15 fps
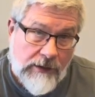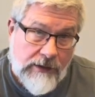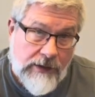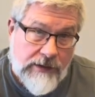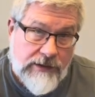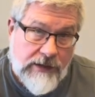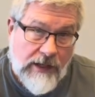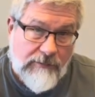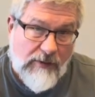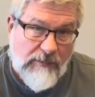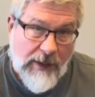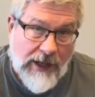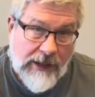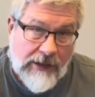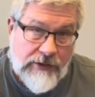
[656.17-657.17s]
this type of
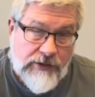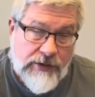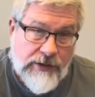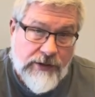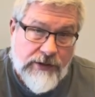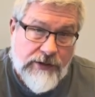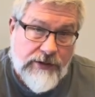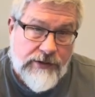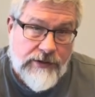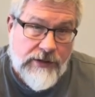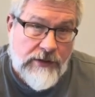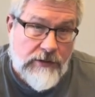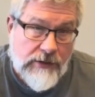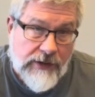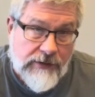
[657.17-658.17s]
package,
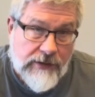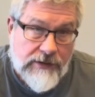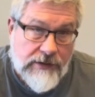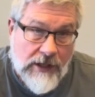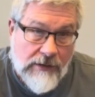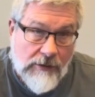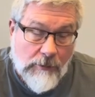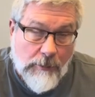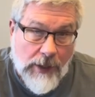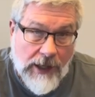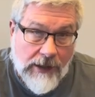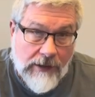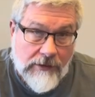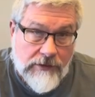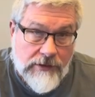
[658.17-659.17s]
sealed in this type of
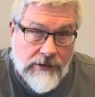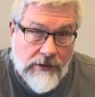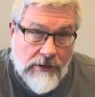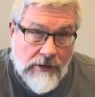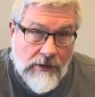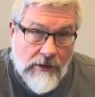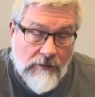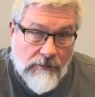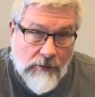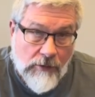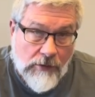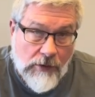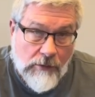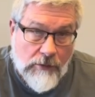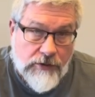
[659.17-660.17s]
package for a
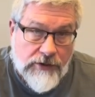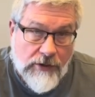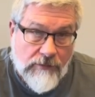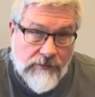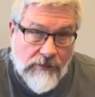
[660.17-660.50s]
longer shelf